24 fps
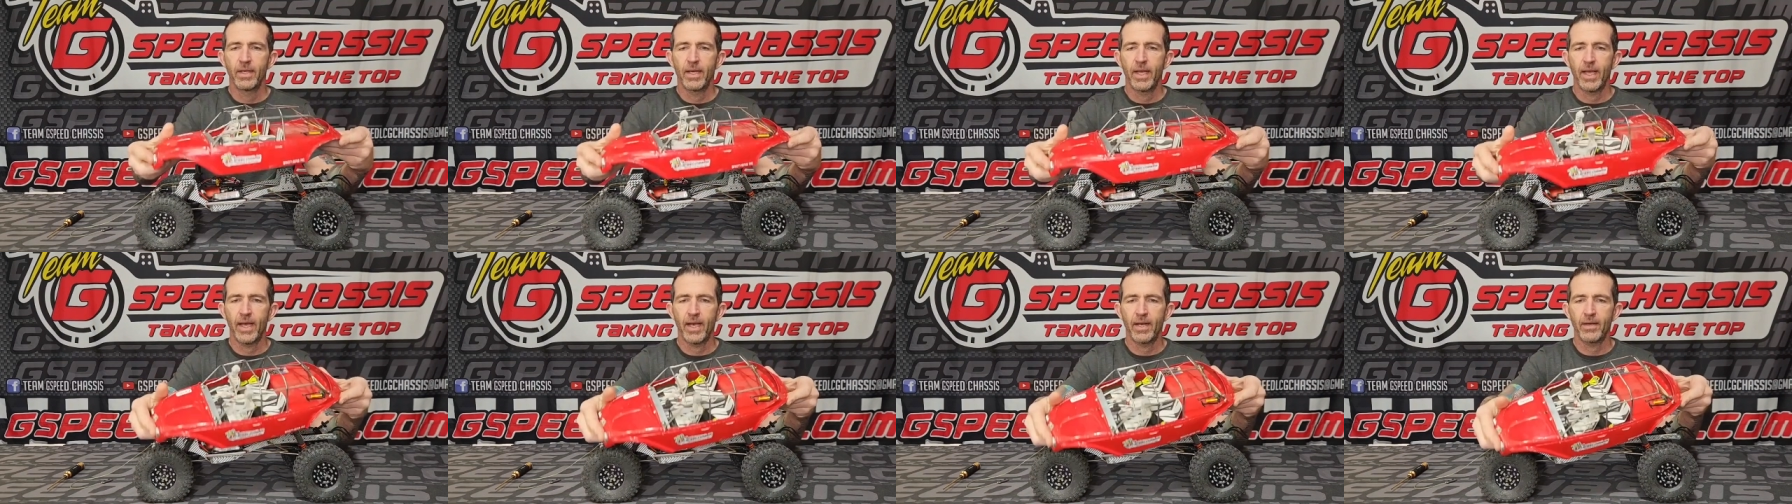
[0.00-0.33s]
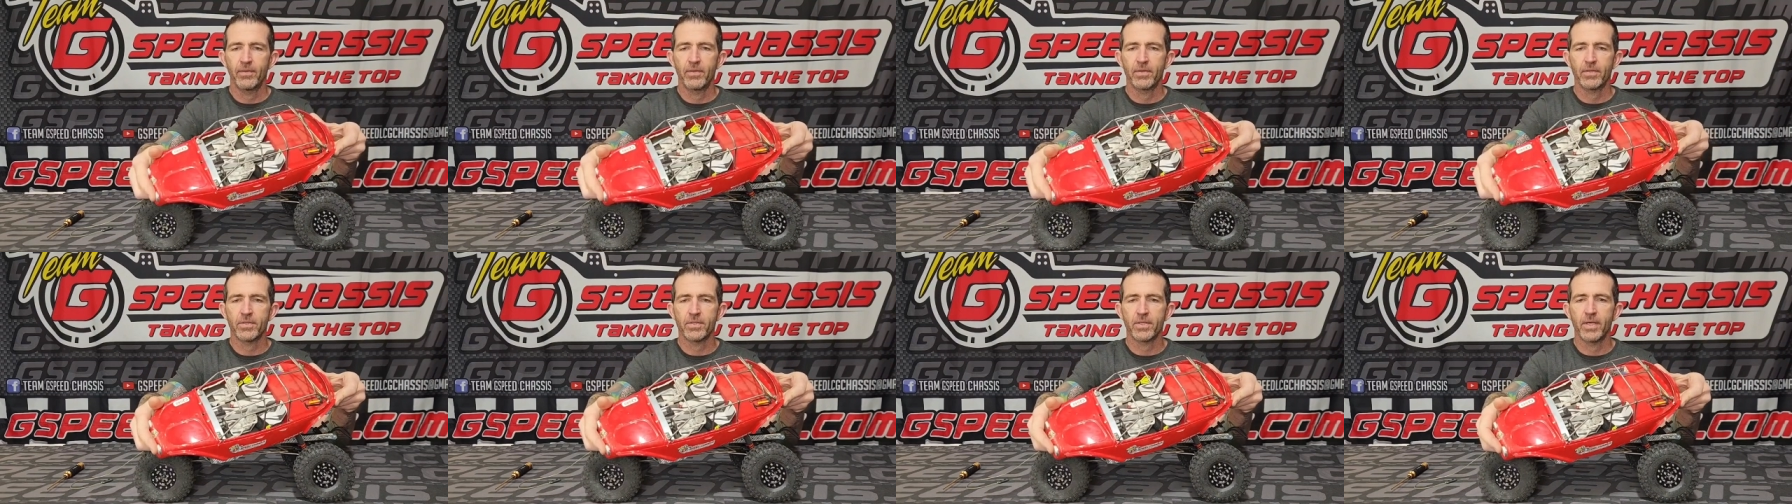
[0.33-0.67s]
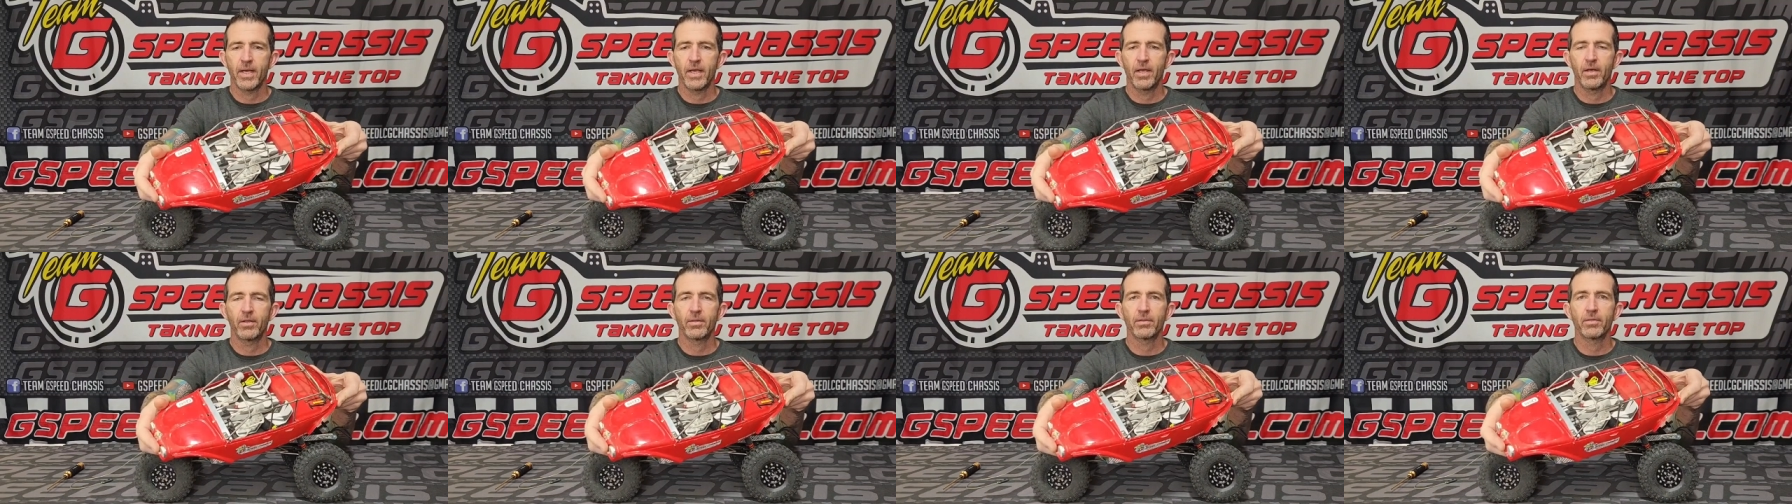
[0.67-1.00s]
added
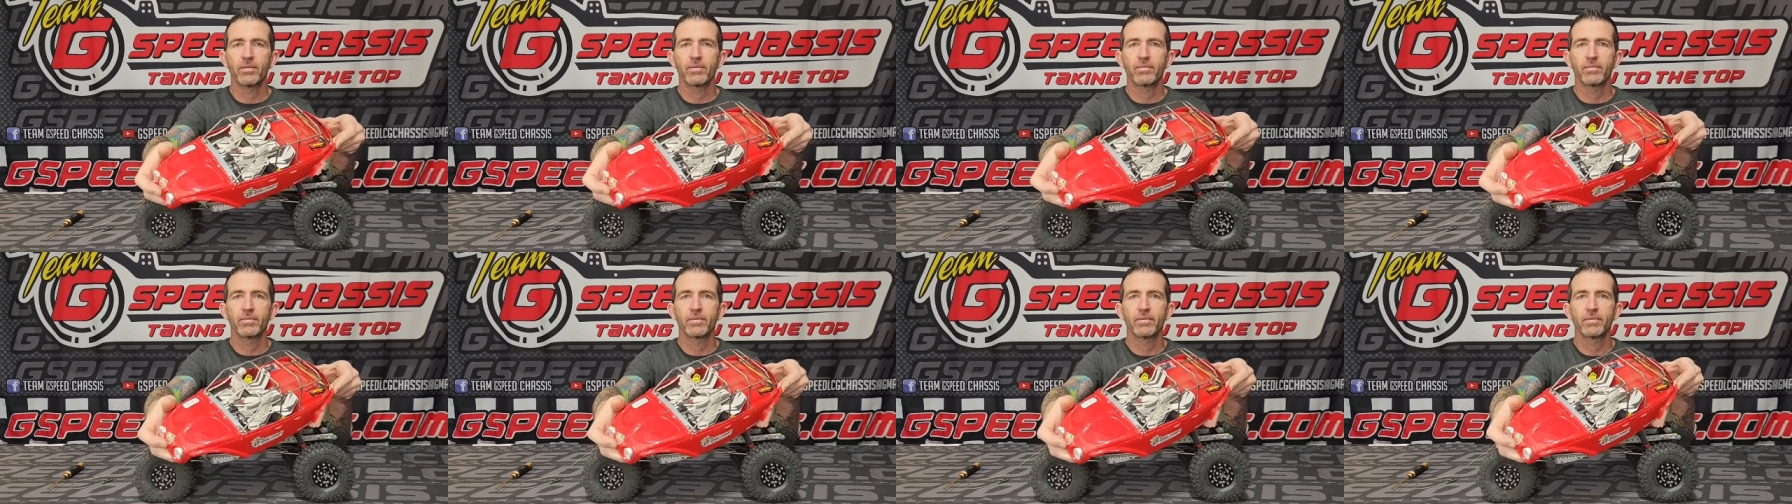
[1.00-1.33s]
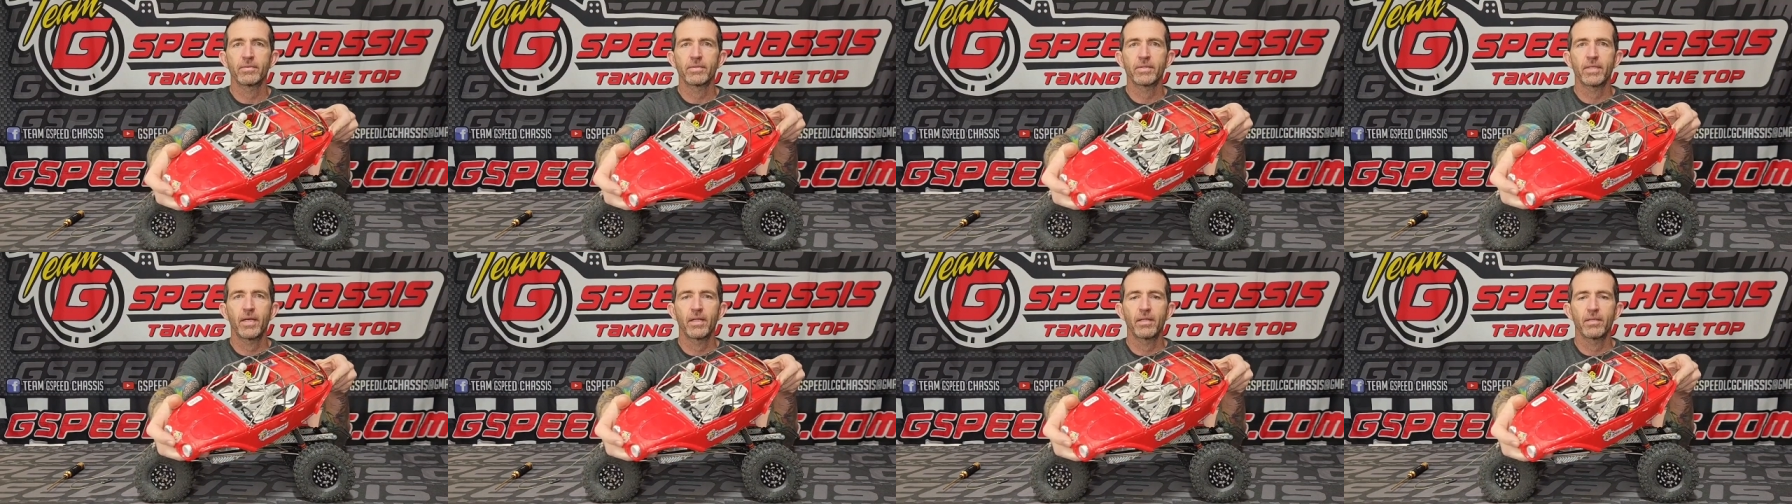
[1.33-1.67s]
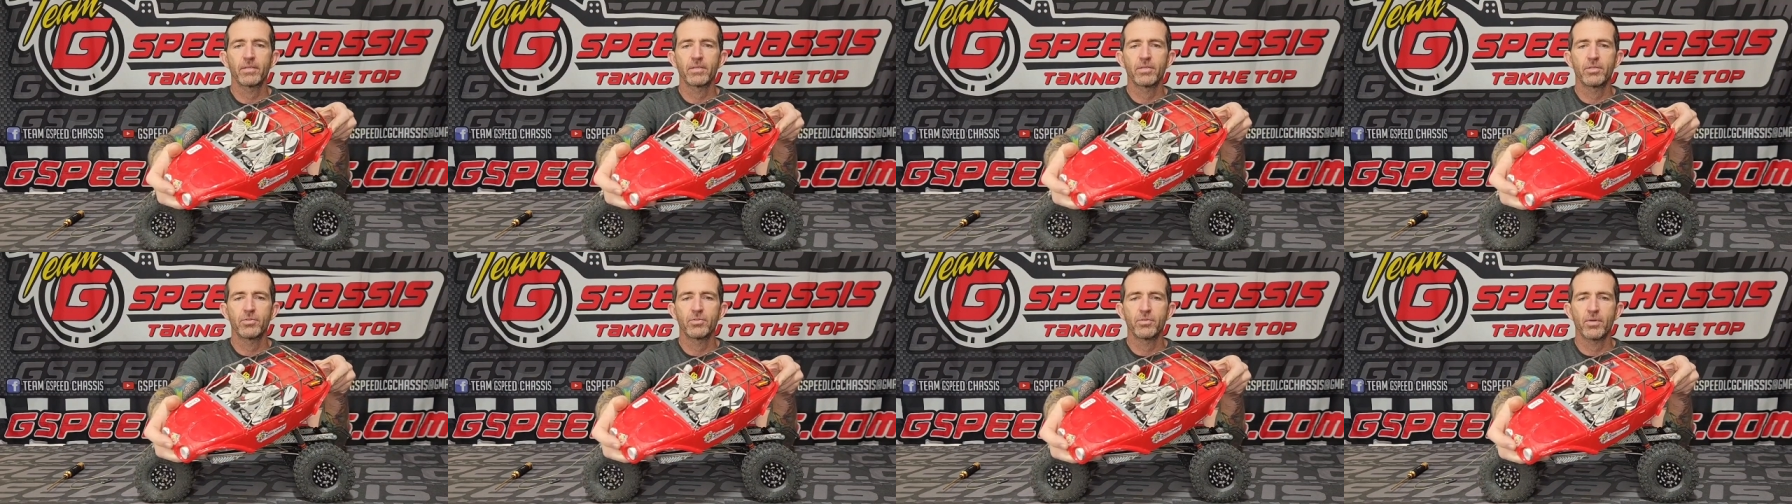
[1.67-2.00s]
the
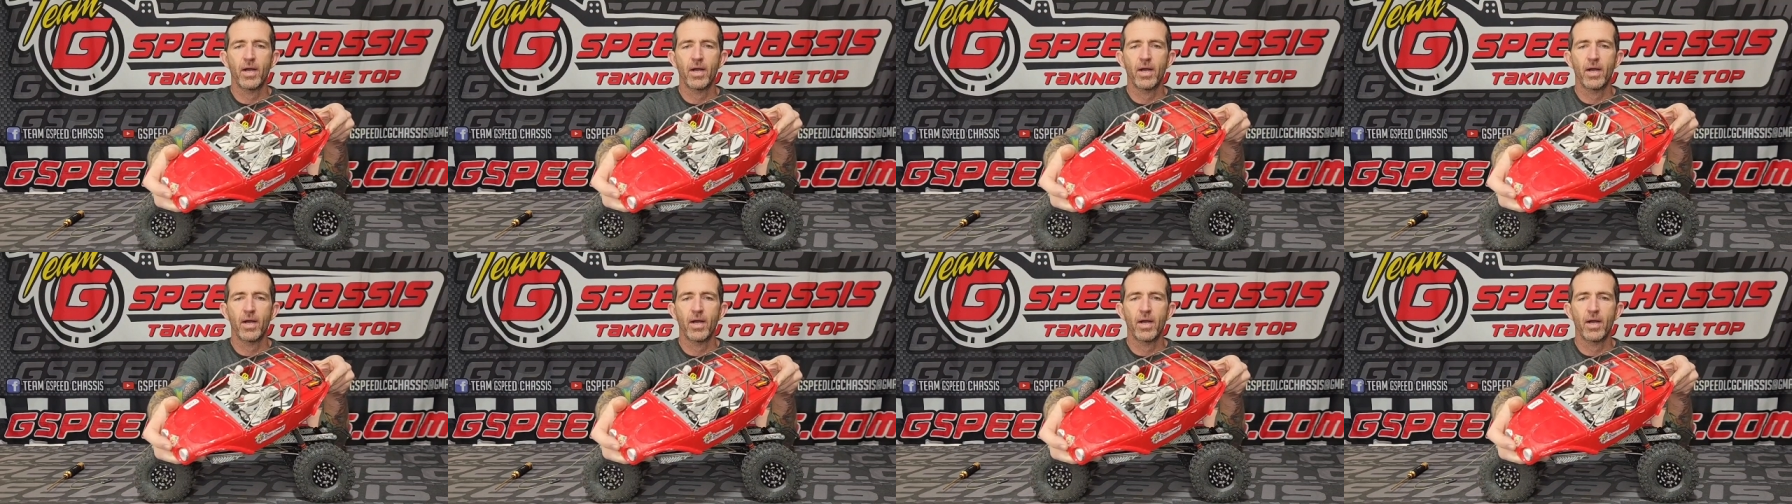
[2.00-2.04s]
skeleton